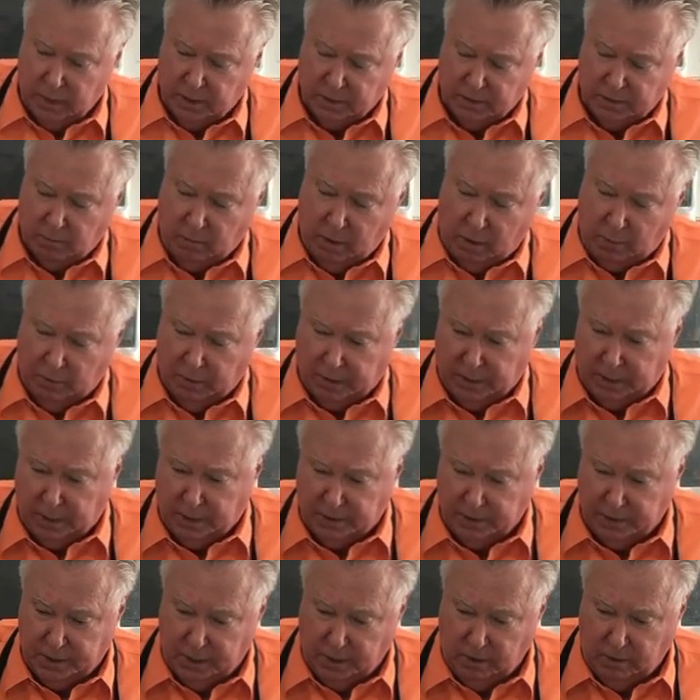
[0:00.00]
So what we're going
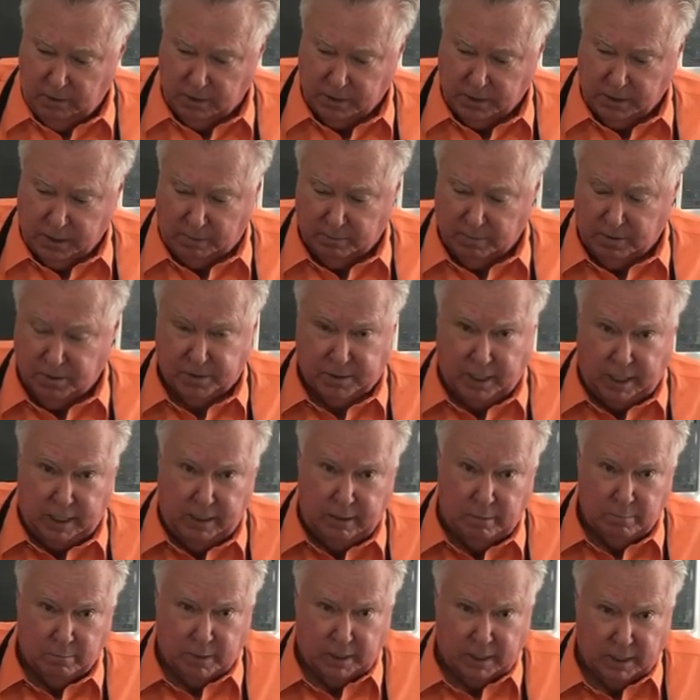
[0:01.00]
to do is um,
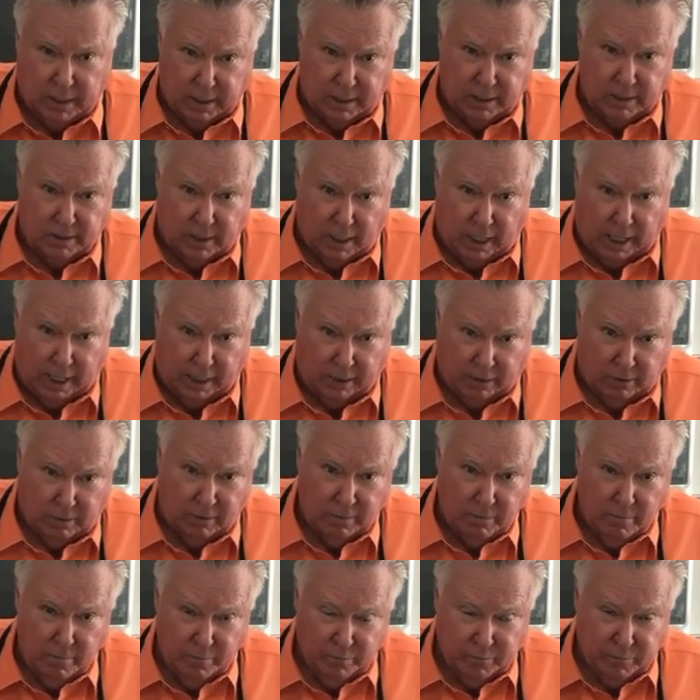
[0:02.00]
steam these
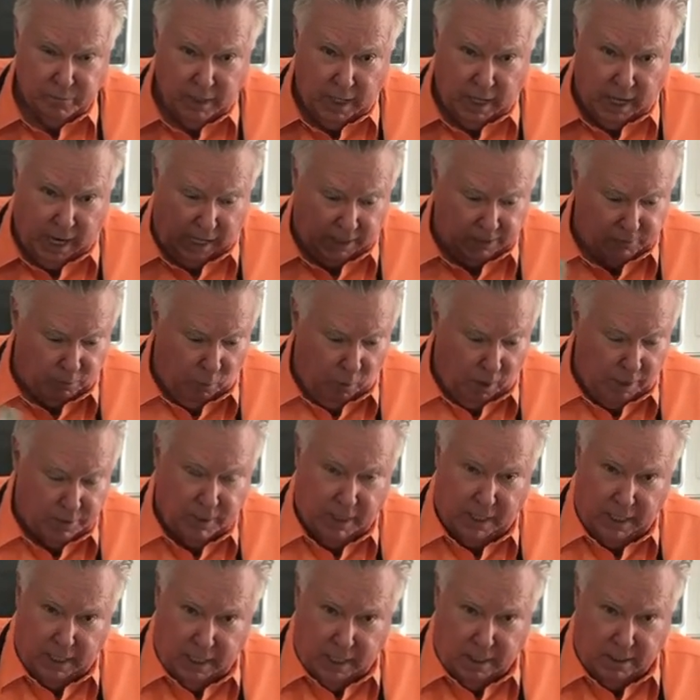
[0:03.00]
later. And toward
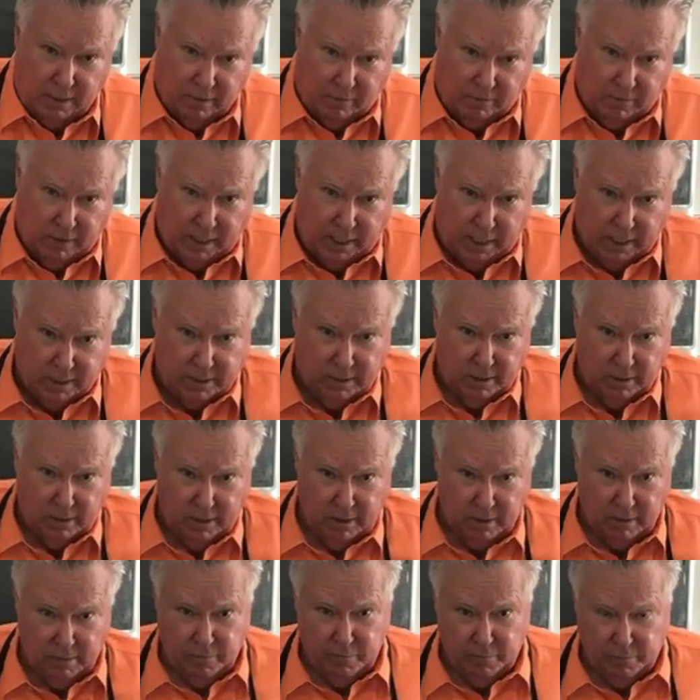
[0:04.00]
the end of this,
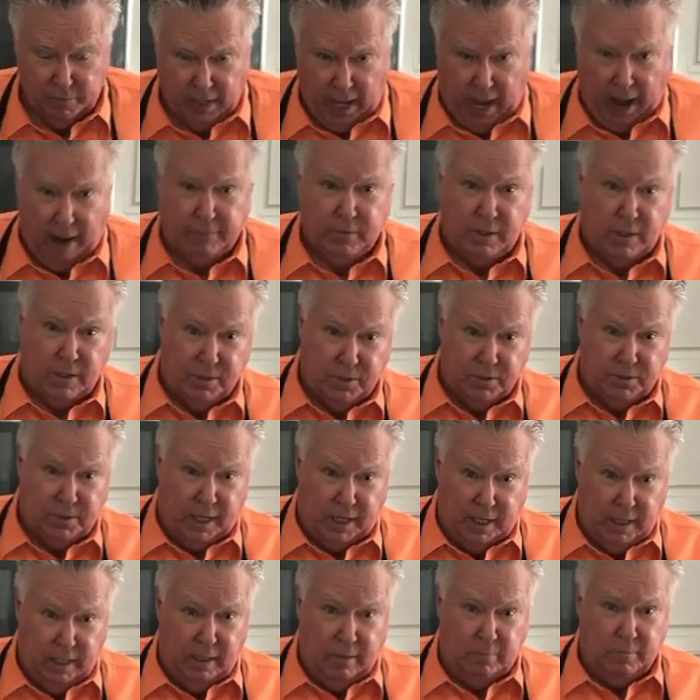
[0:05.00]
after they're
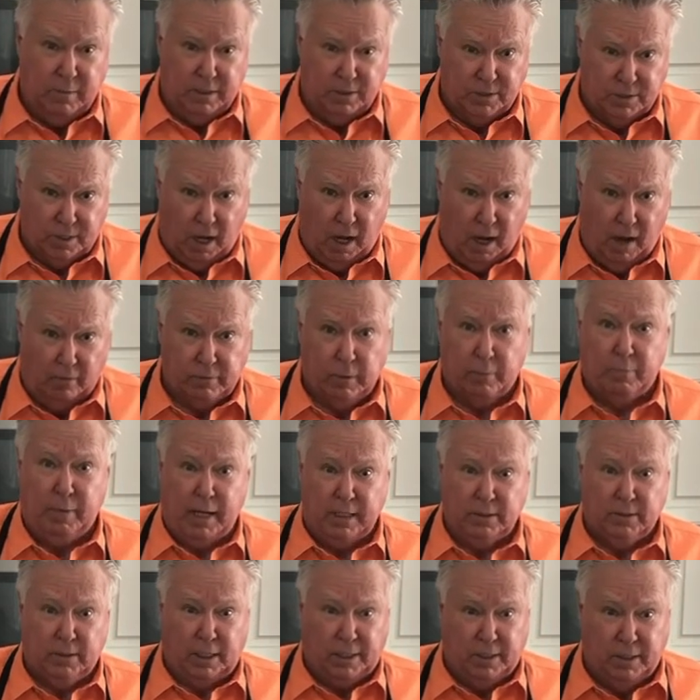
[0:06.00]
steamed and soft and
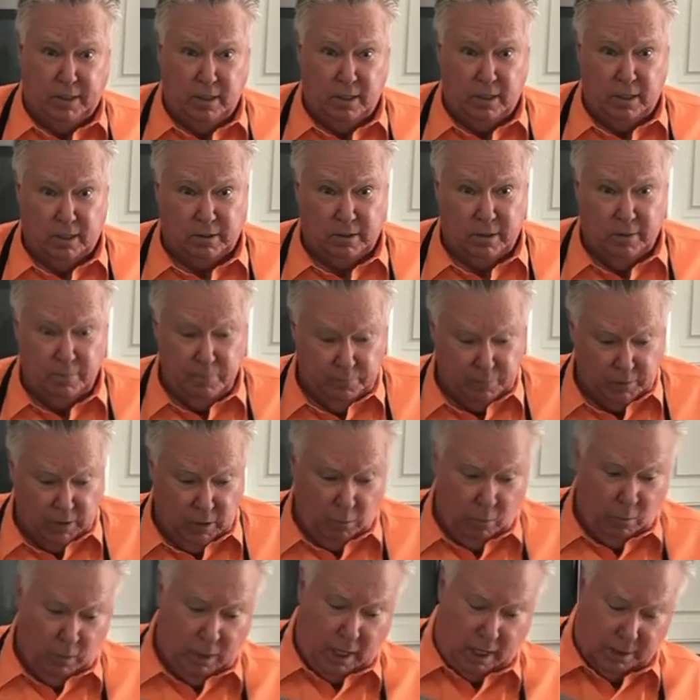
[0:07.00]
basically cooked,
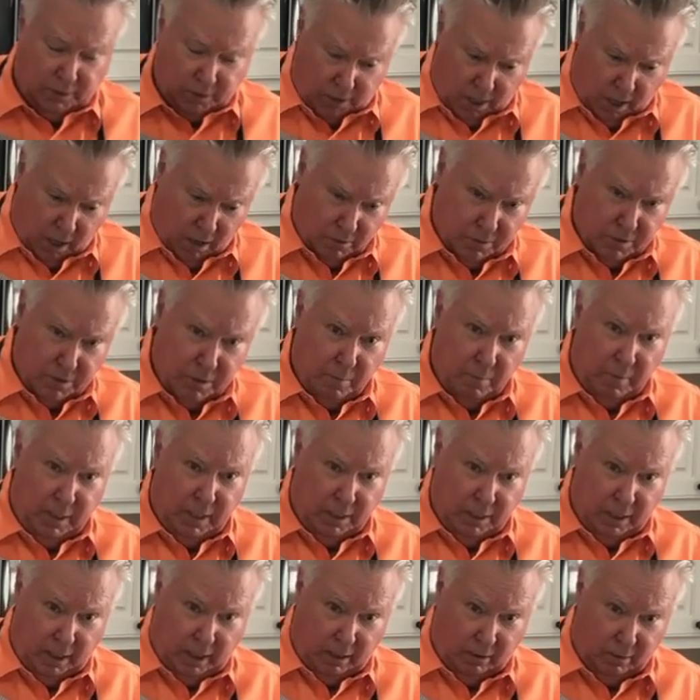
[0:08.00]
we're going to toss them
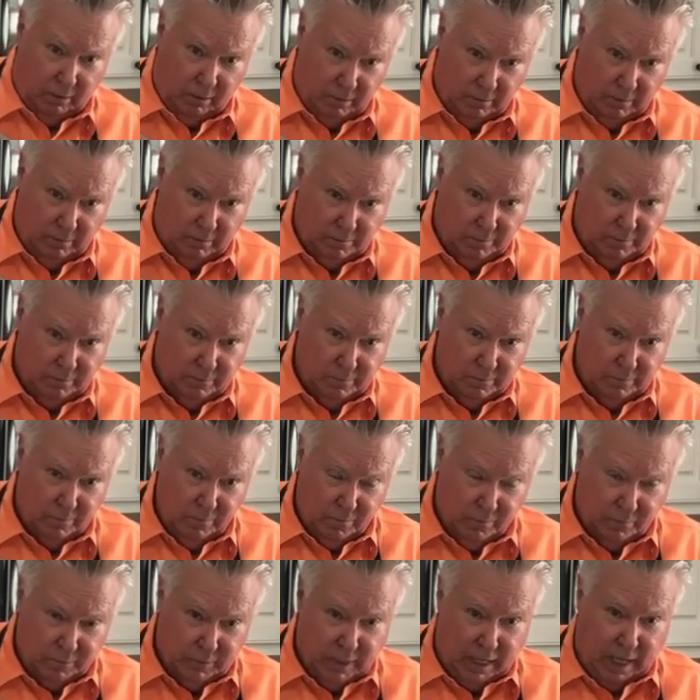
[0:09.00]
in there
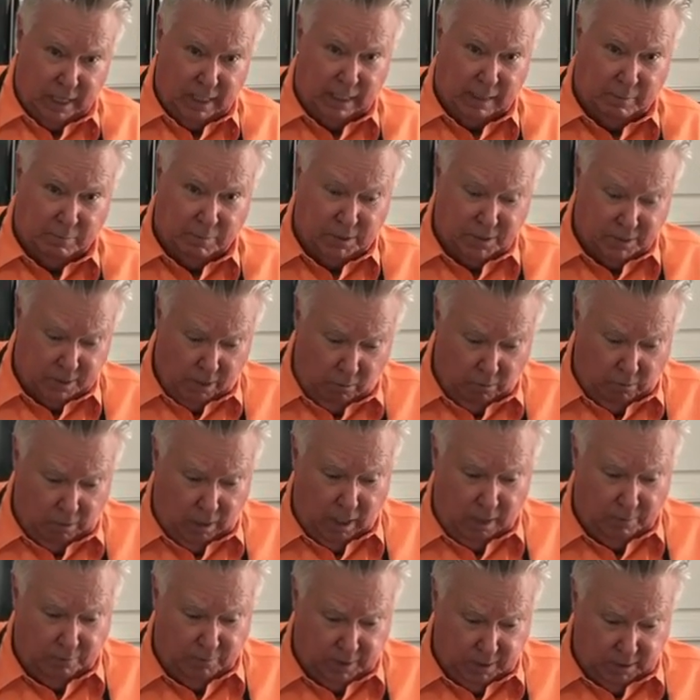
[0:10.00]
and let them soak
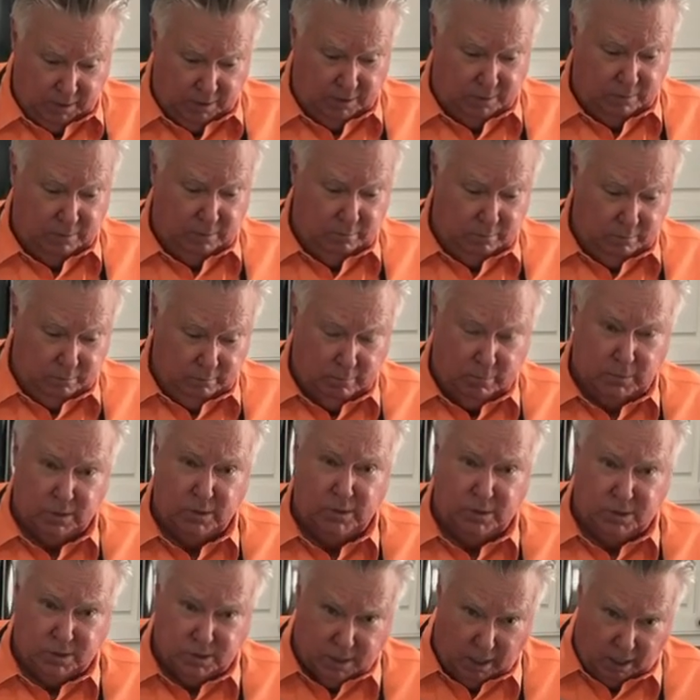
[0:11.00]
up this
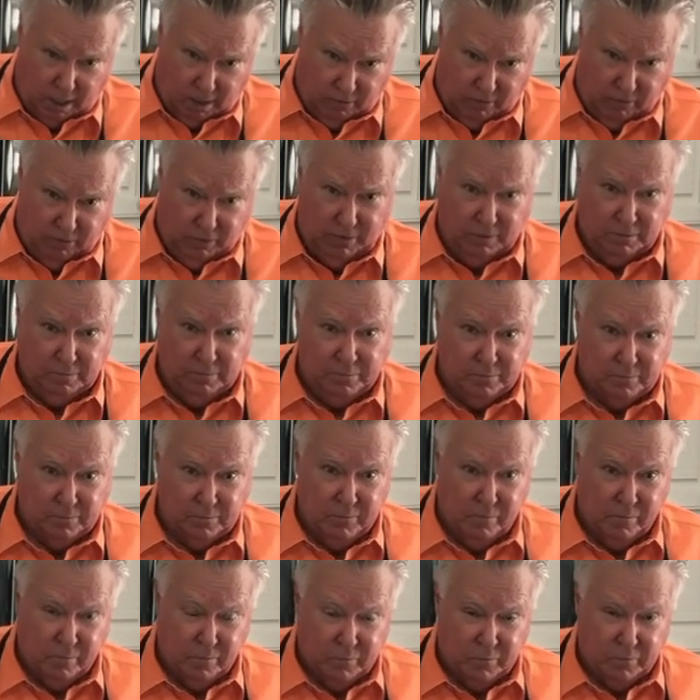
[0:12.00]
stuff.
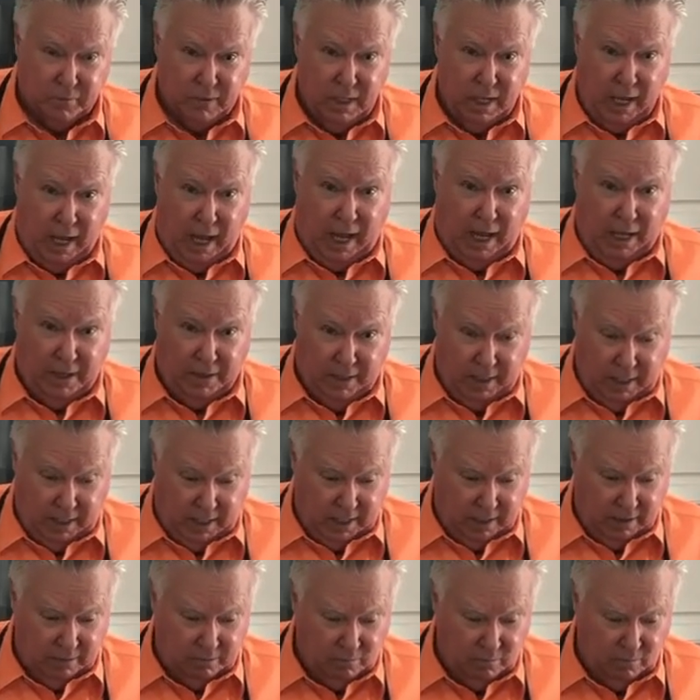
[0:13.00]
And
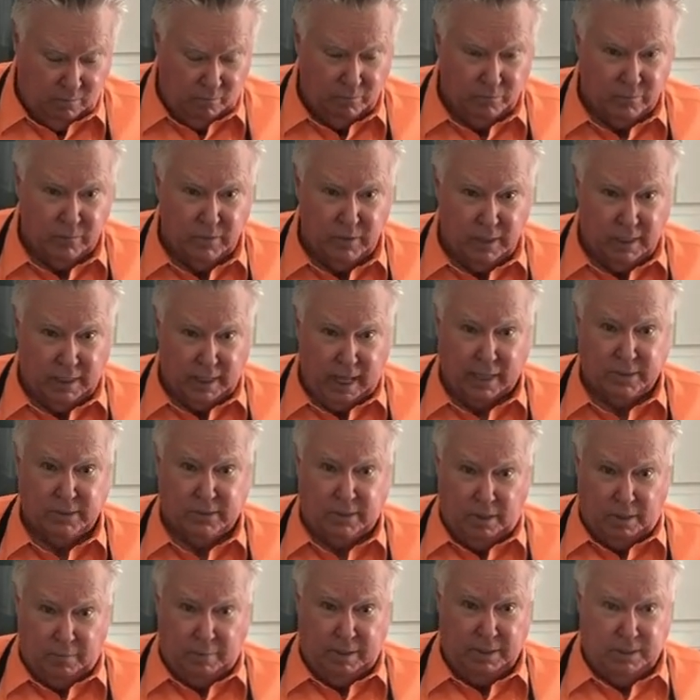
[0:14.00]
then that's
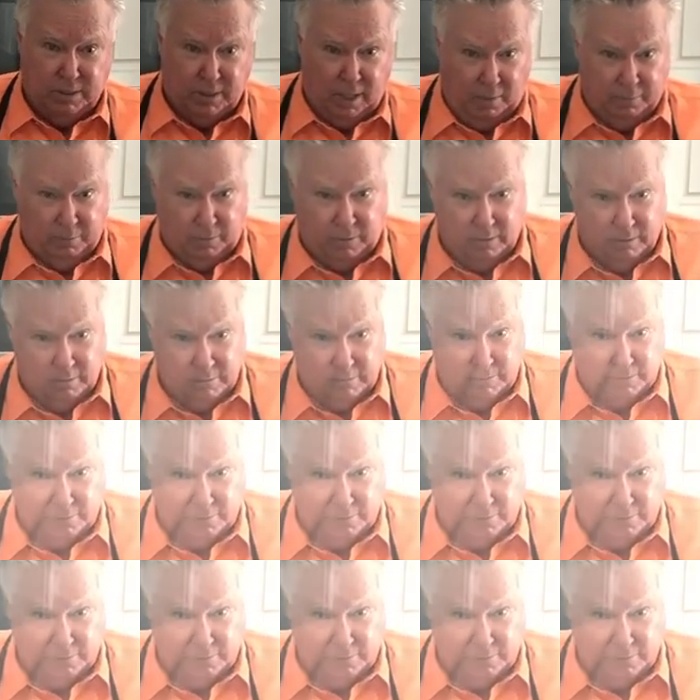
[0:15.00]
going to be supper.